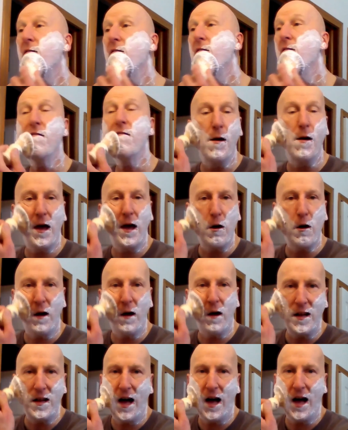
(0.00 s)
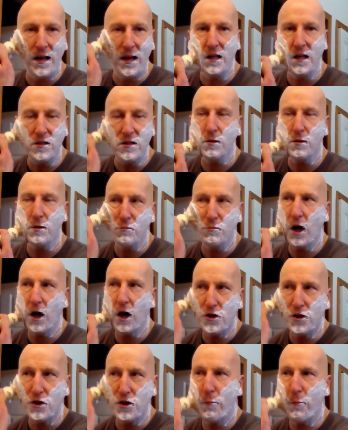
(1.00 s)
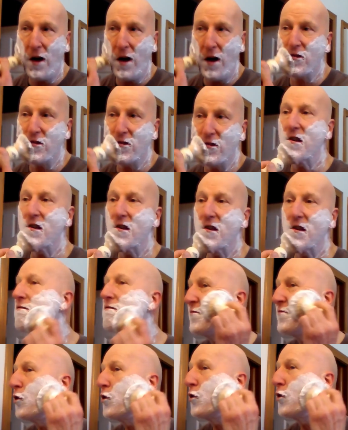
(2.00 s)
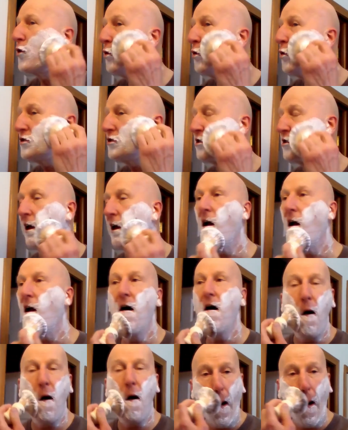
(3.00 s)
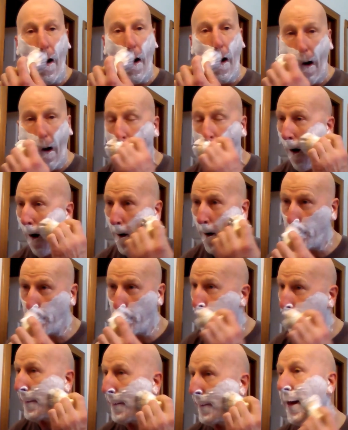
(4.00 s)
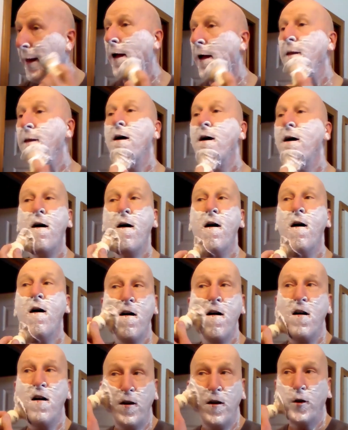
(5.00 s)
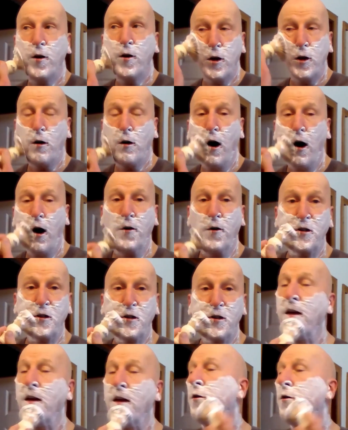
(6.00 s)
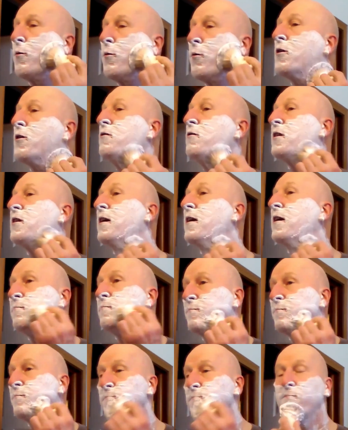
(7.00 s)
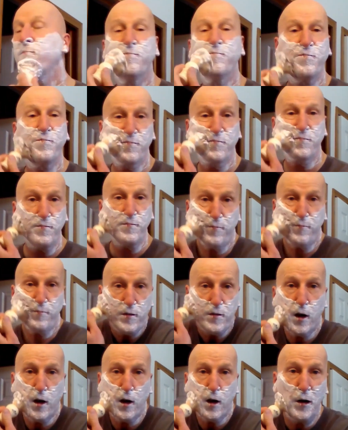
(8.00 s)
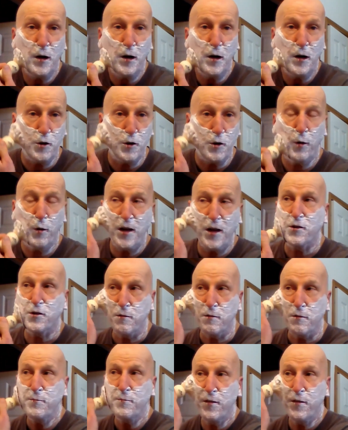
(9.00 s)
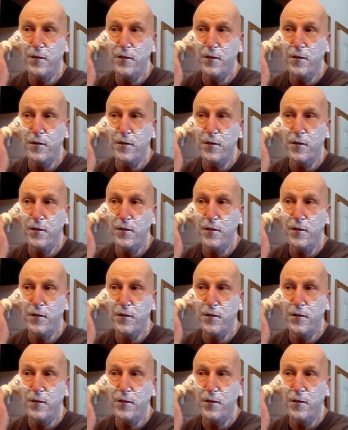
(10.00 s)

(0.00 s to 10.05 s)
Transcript: I may or may not need some touch-up after this. We'll see. But again, you understand that we're using a budget razor,